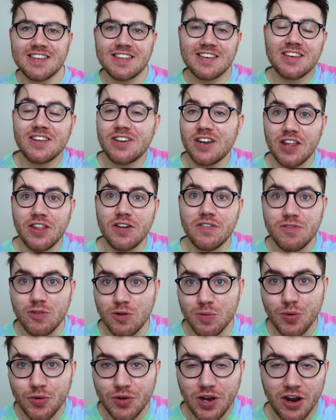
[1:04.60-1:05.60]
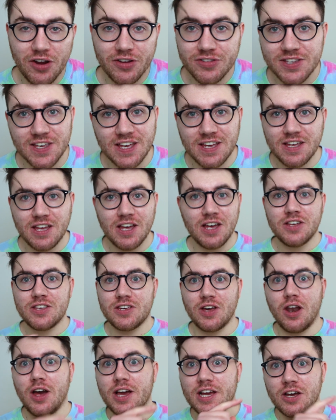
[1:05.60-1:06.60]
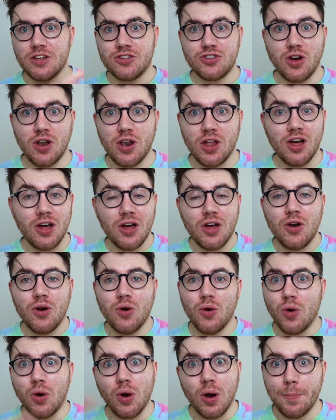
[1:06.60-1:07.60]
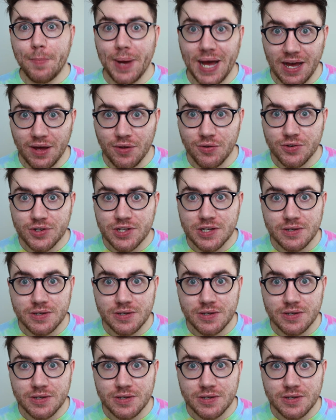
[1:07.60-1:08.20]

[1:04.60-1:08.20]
is another form of currency, so like a dollar or a pound.